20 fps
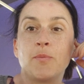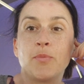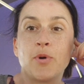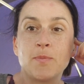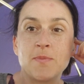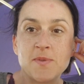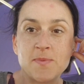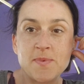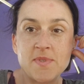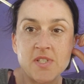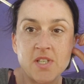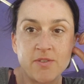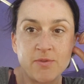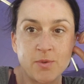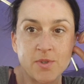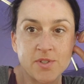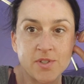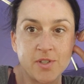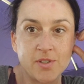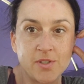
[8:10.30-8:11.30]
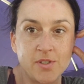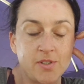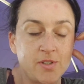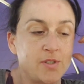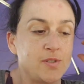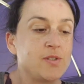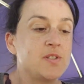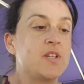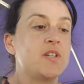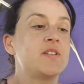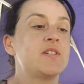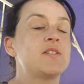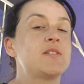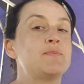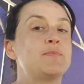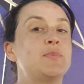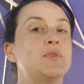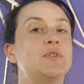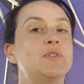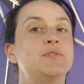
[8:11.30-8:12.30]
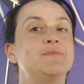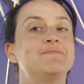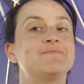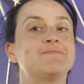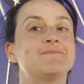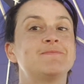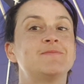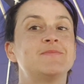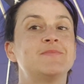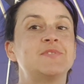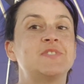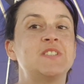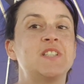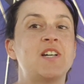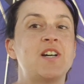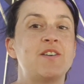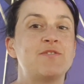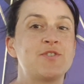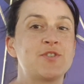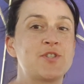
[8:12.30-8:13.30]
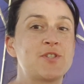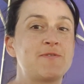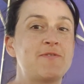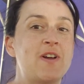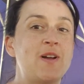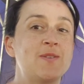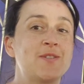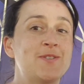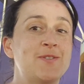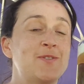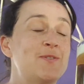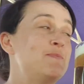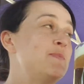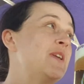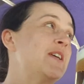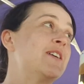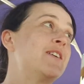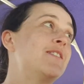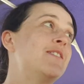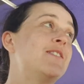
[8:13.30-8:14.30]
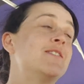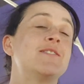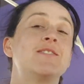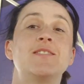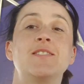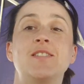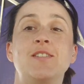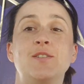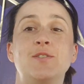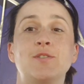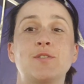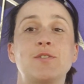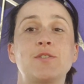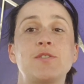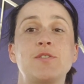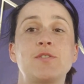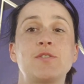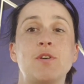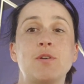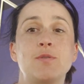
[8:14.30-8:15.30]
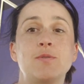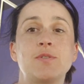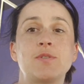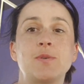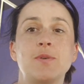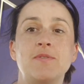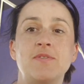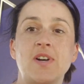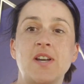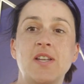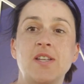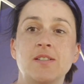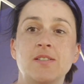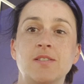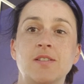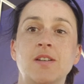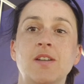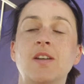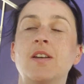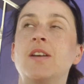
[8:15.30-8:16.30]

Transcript: Promised myself I wasn't going to do this, but I've just found another beer garden and it looks so inviting.